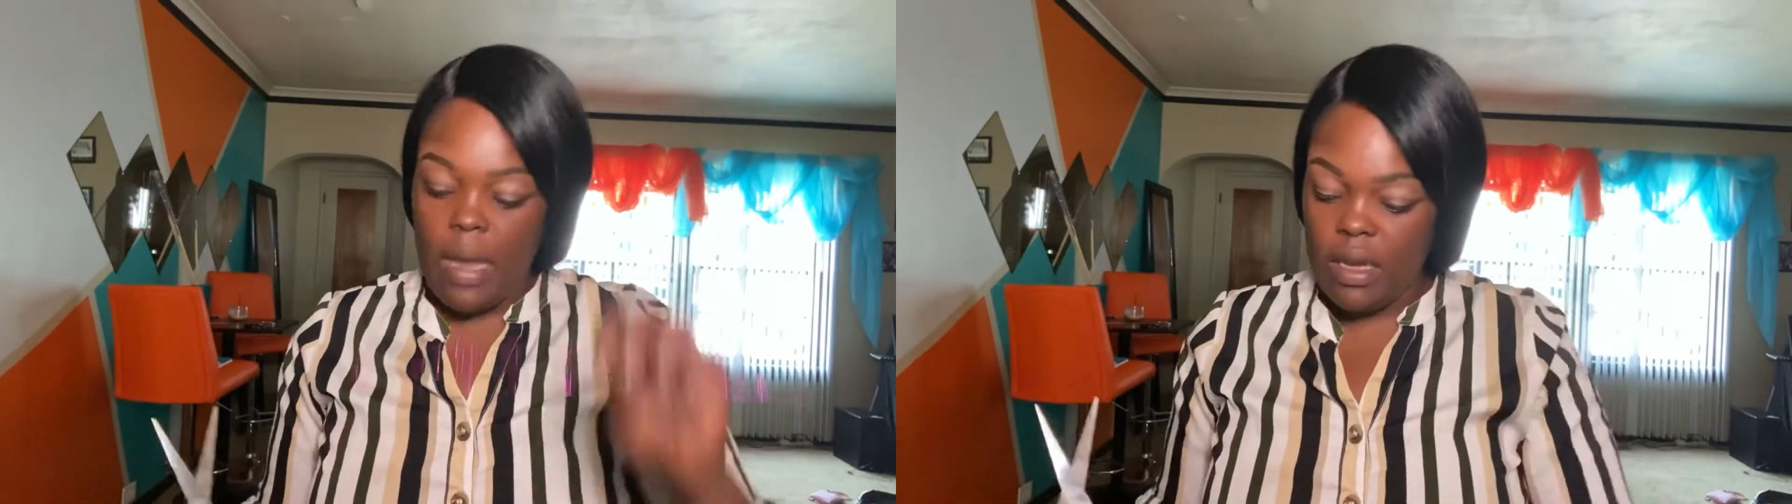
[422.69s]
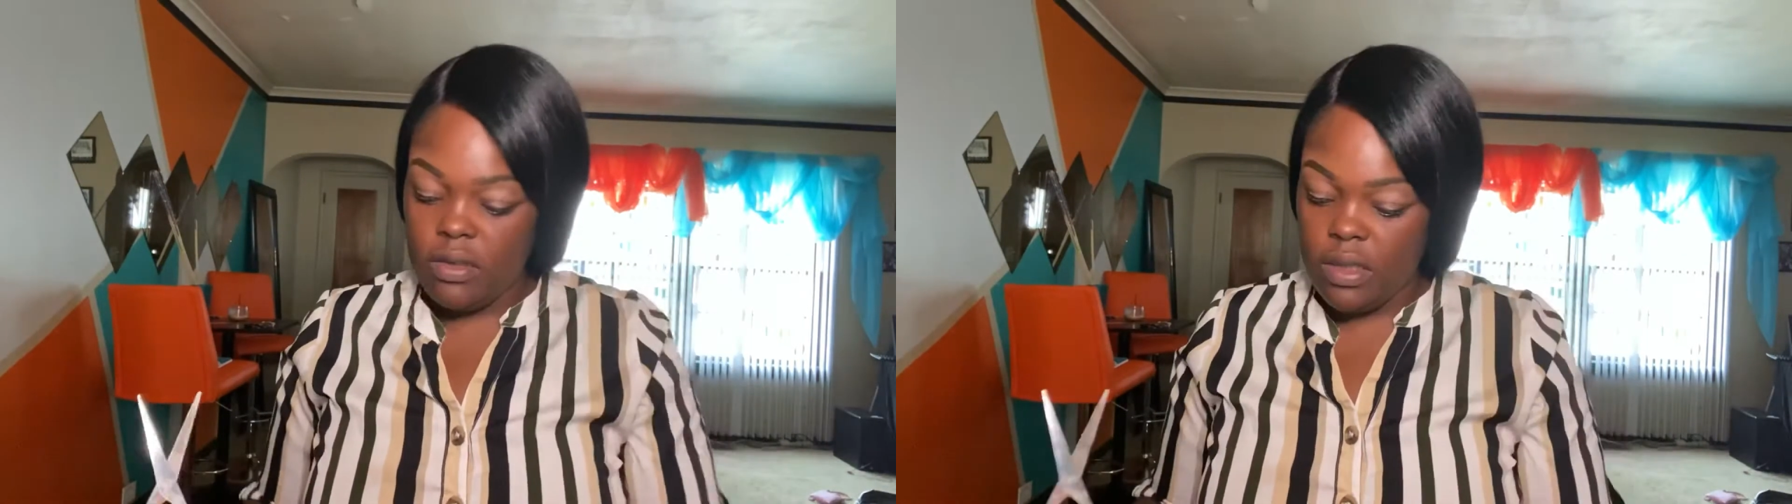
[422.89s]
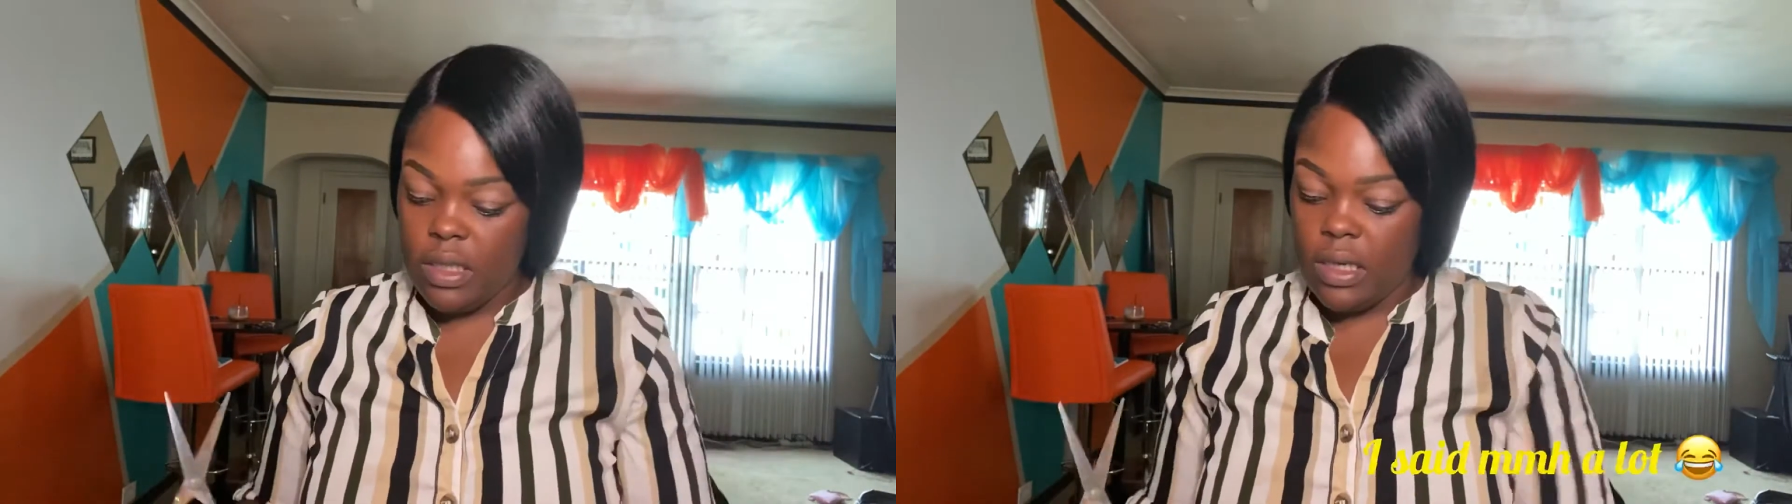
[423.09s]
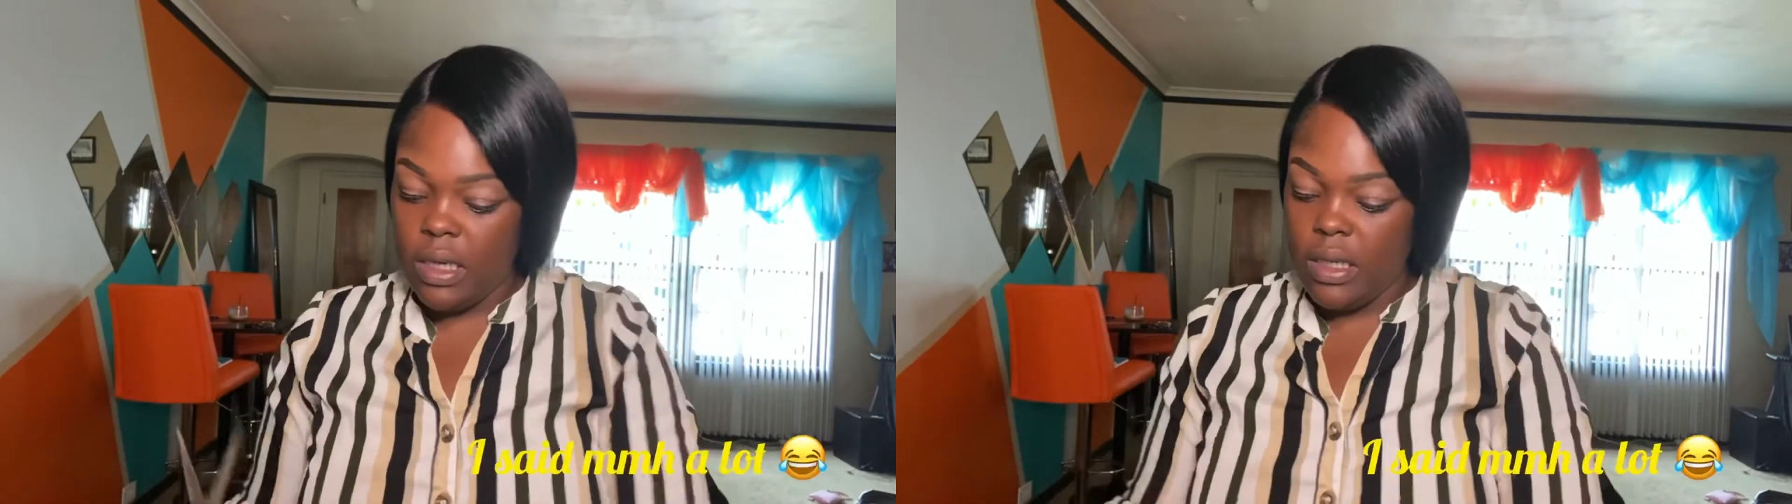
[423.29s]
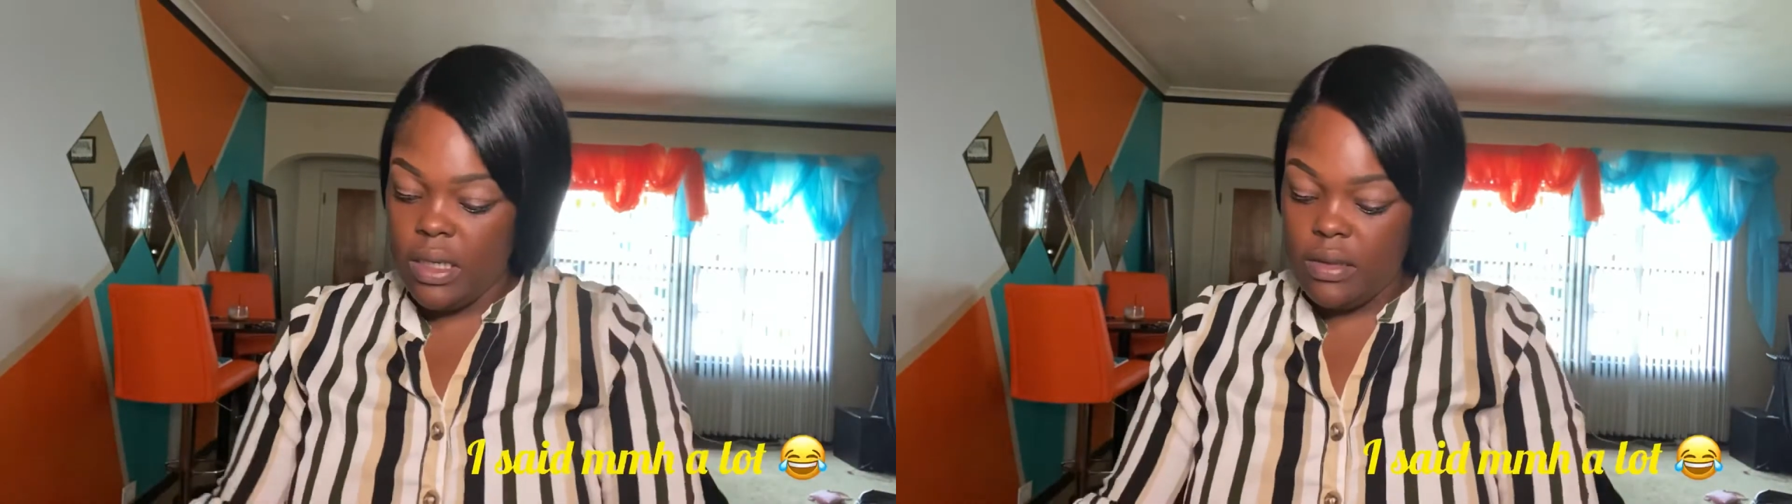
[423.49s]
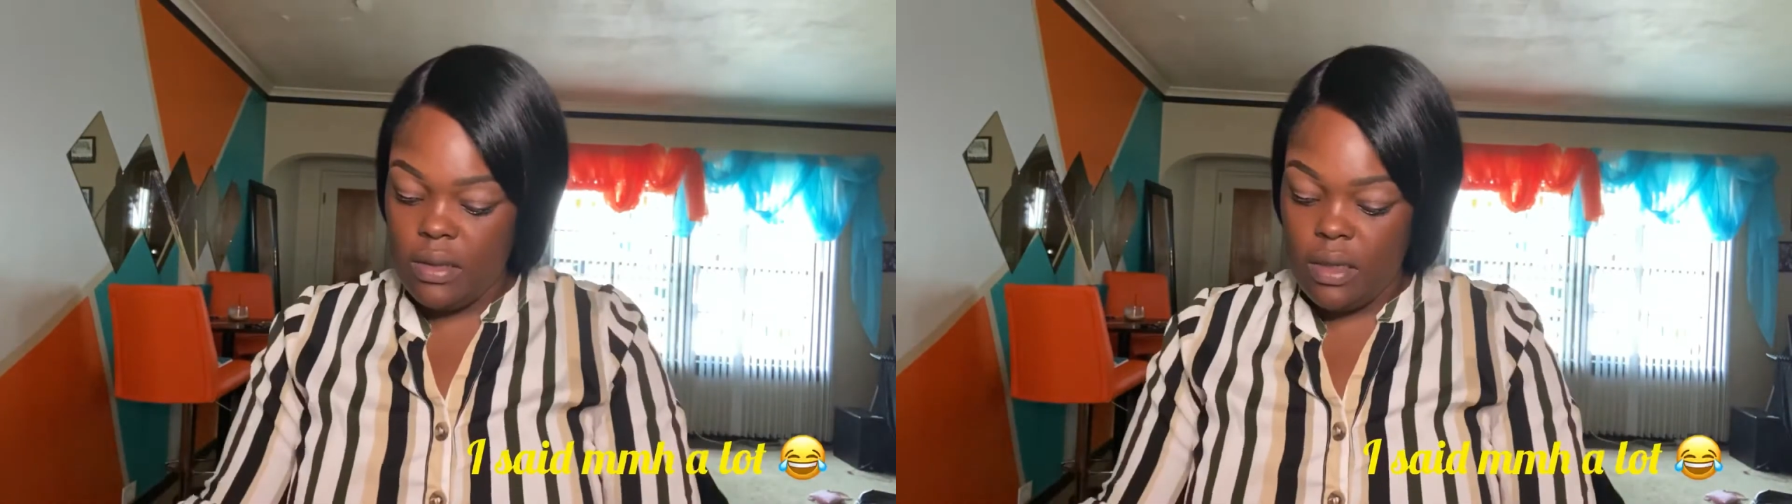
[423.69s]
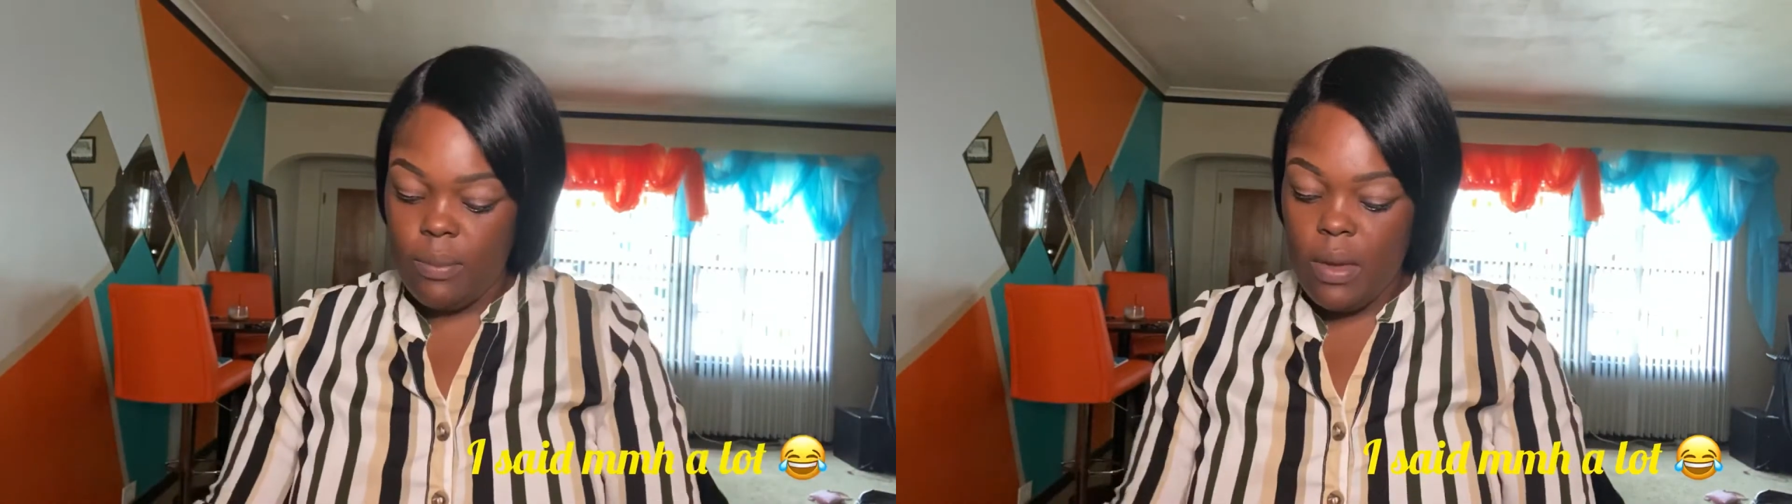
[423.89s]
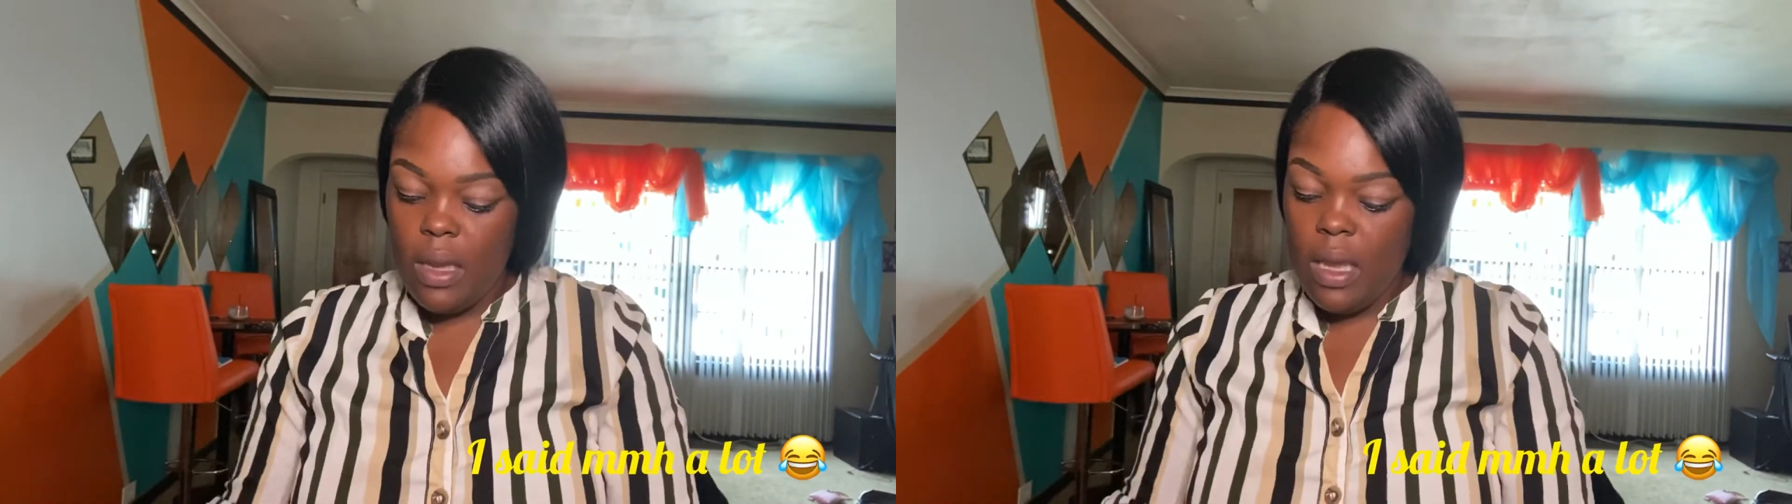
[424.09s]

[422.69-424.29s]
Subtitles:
actually cutting this up,